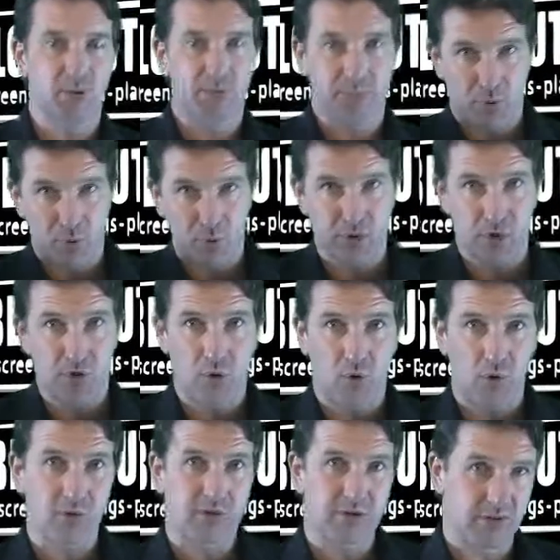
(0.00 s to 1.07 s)
or pull the
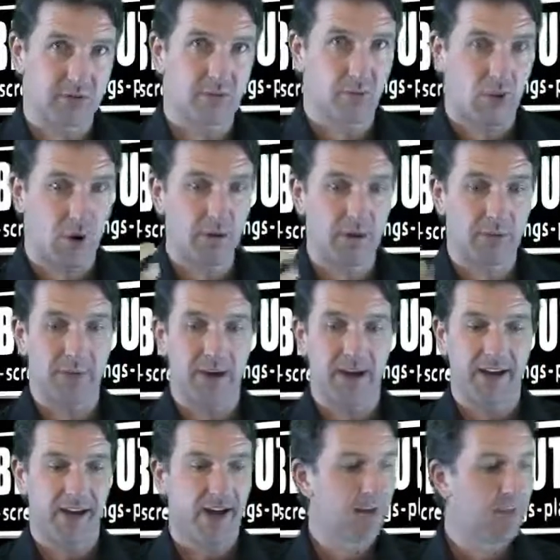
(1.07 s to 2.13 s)
cord to roll it
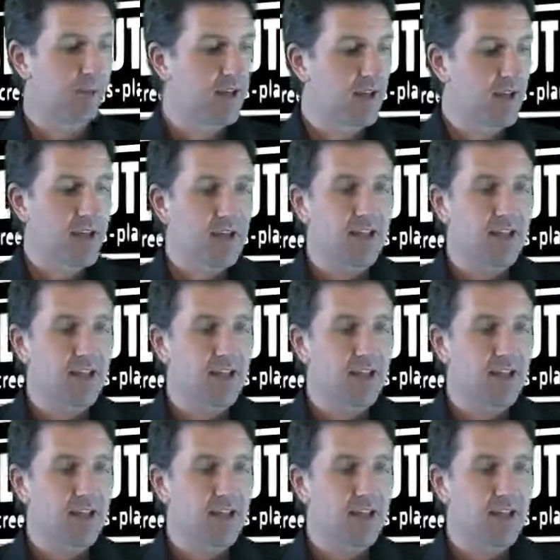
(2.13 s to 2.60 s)
back up,